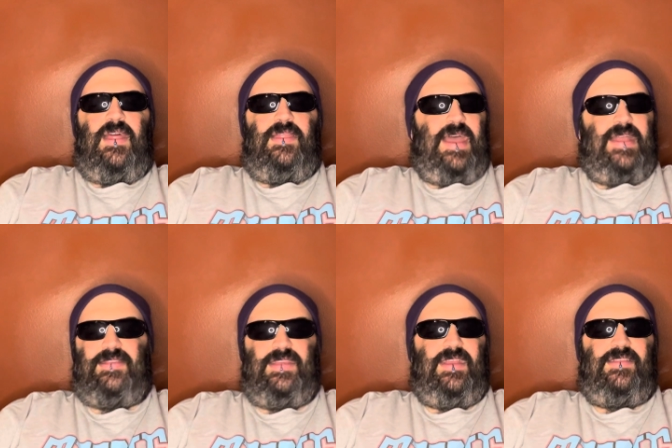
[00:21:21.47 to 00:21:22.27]

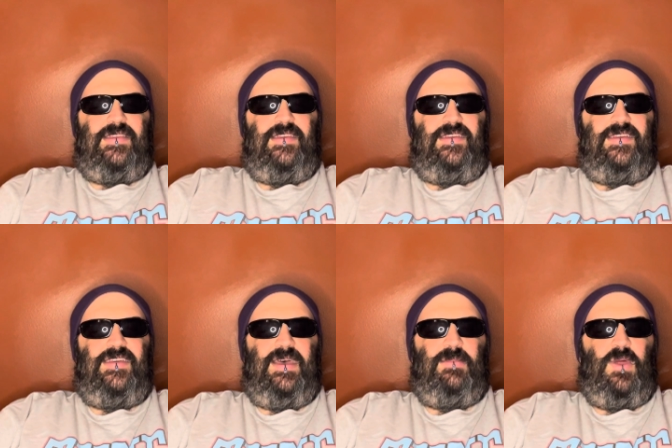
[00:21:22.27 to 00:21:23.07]
that's it.
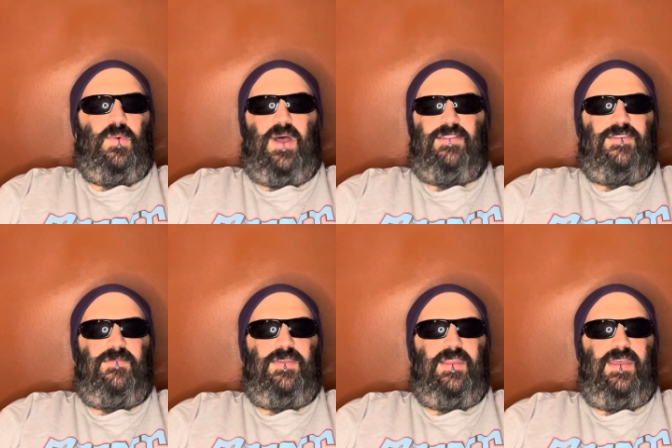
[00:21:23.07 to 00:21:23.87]
I'm going to watch
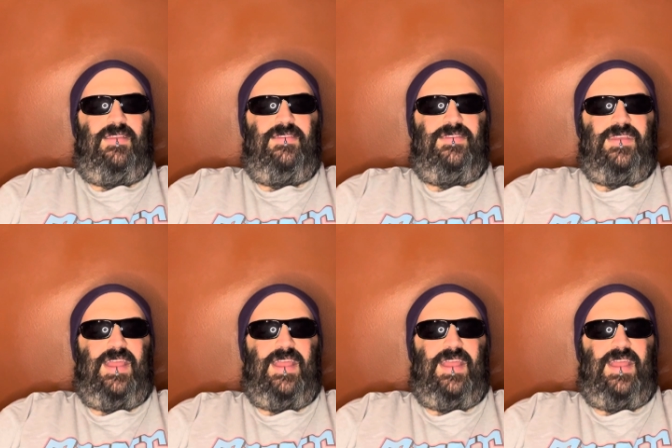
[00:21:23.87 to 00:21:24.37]
something else,